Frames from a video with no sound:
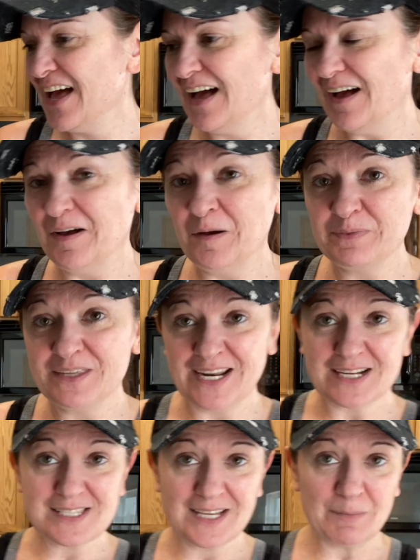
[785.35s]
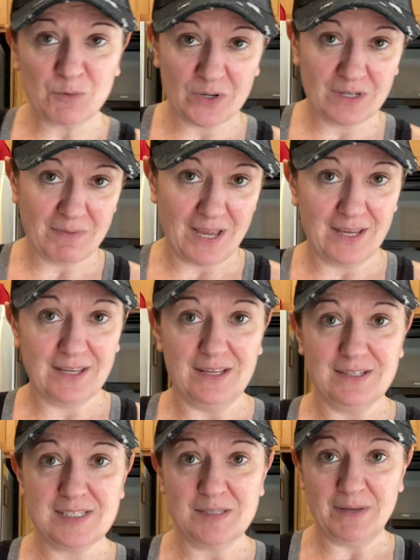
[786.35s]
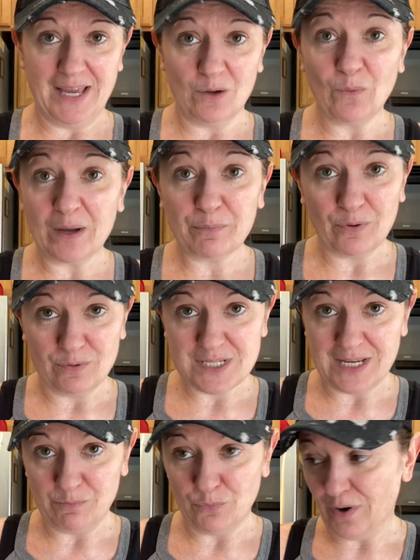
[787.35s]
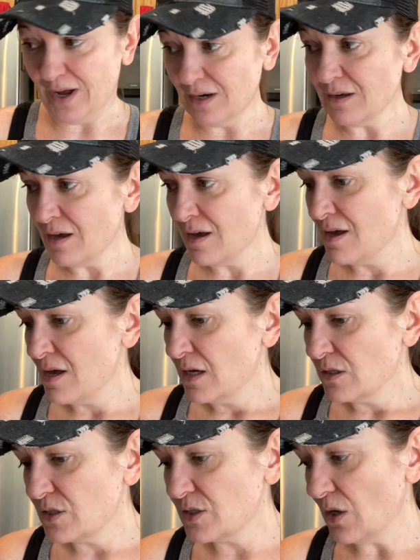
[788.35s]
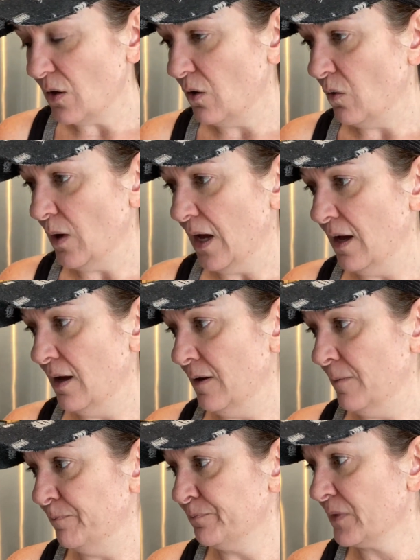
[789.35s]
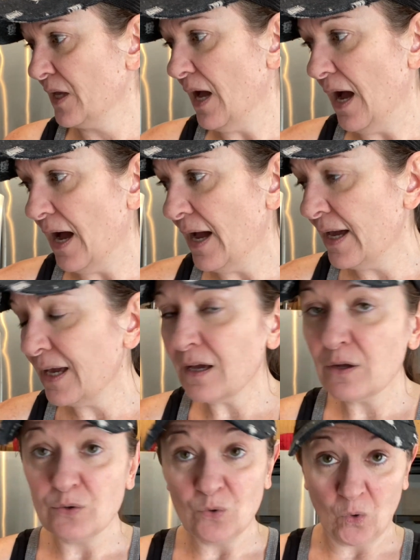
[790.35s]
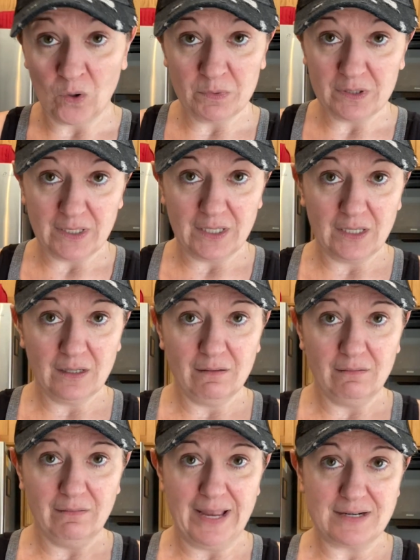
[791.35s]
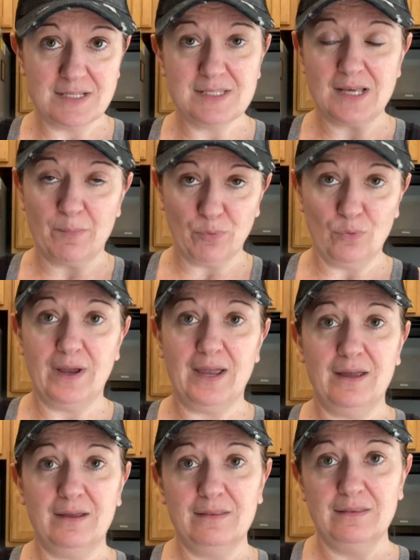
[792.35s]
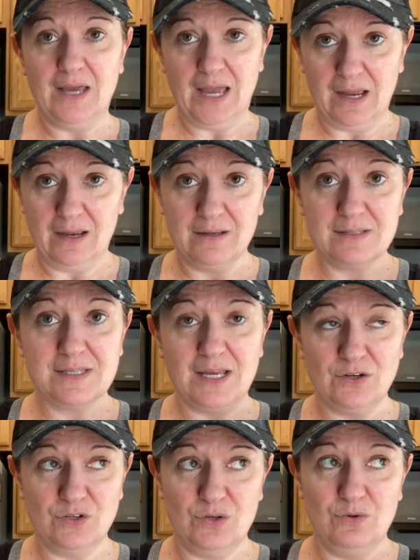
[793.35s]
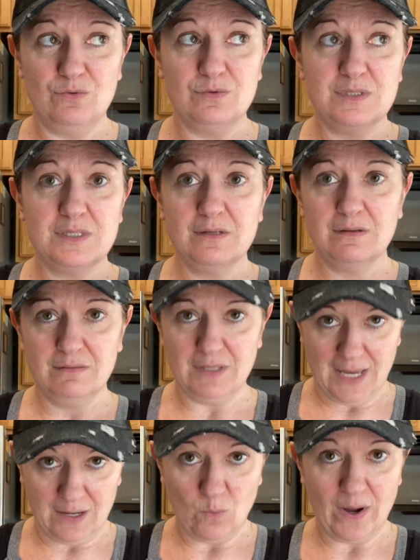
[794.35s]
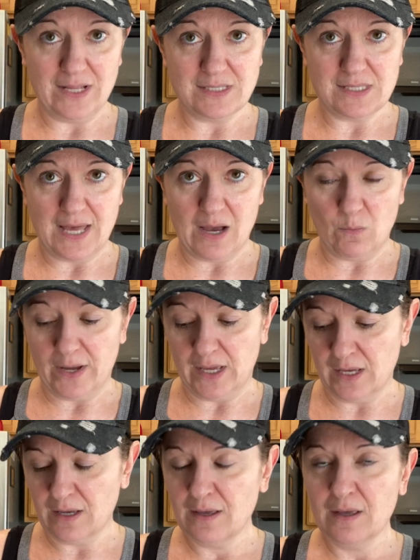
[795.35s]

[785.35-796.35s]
The next thing I'm going to make is some egg white protein bread. So I normally like to separate the eggs and use the egg whites that way.